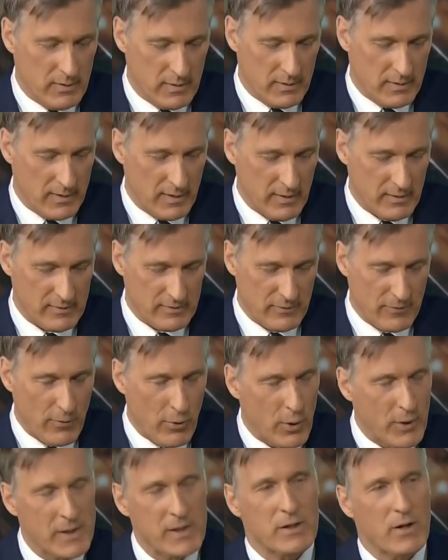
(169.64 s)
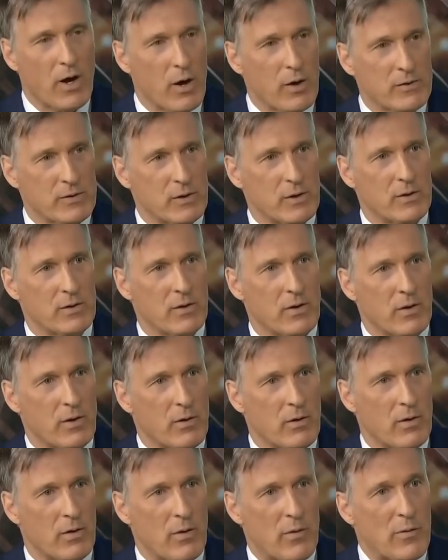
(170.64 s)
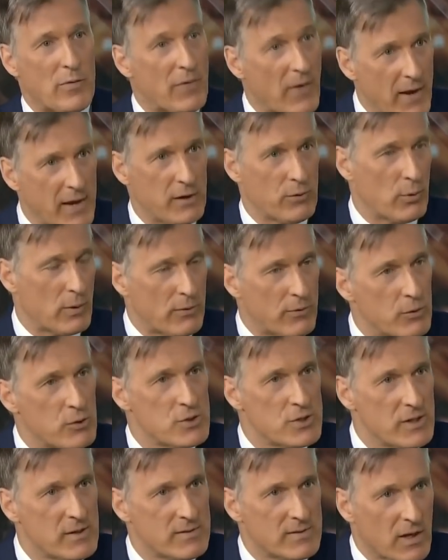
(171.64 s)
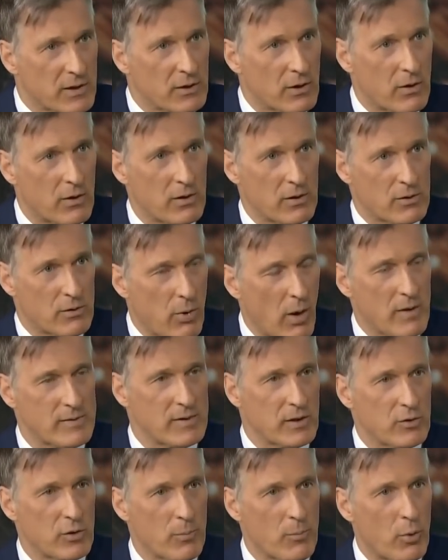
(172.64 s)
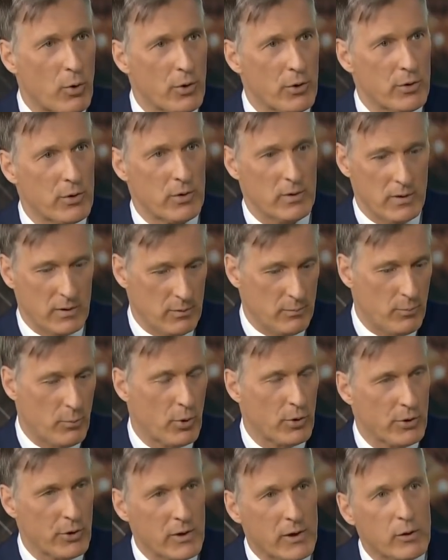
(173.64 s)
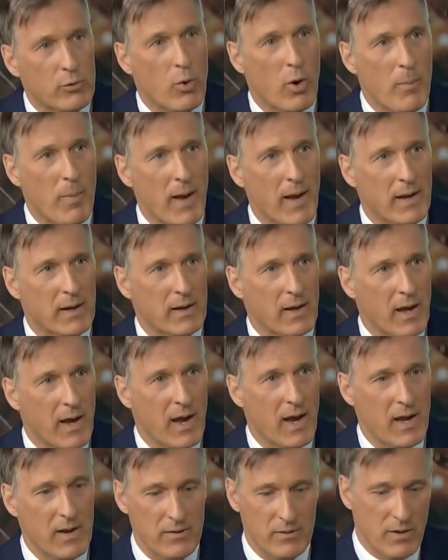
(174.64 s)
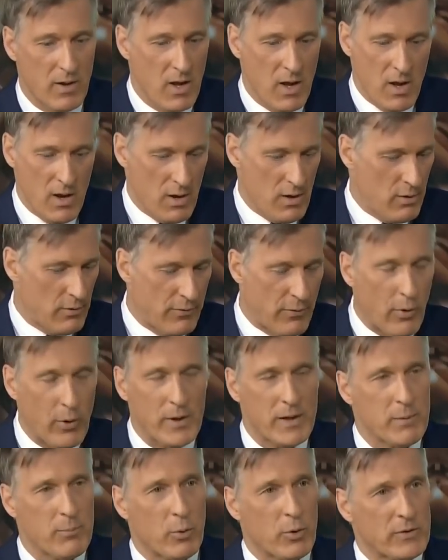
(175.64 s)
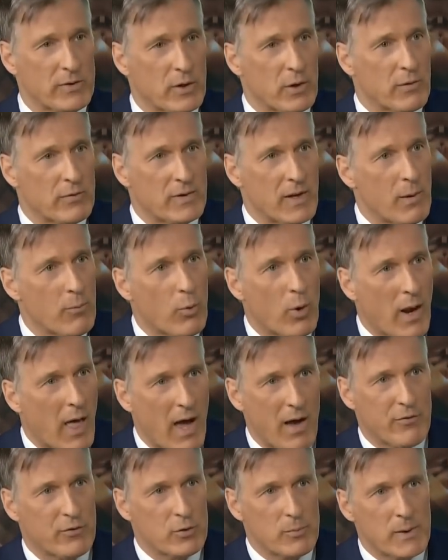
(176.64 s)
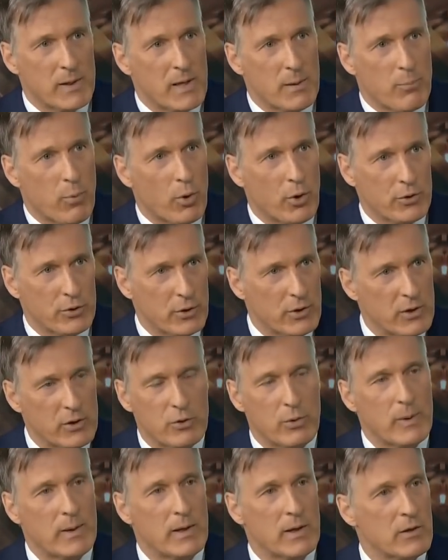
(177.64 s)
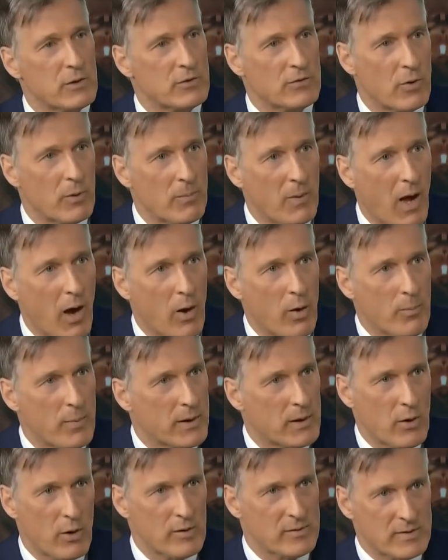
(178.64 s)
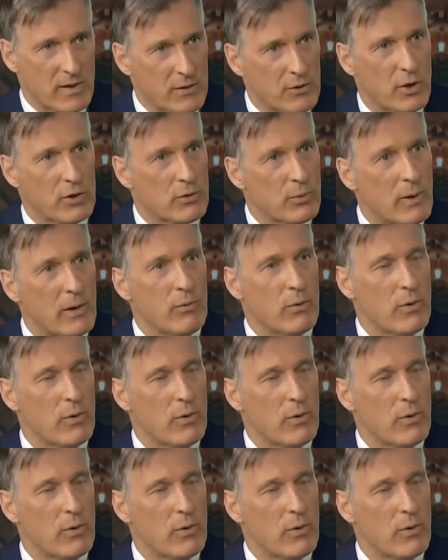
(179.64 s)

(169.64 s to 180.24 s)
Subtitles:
There's 40,000 fake refugees that are crossing the border, border in Quebec, and 40% of them will have to be deported in 3 years from now because they're not real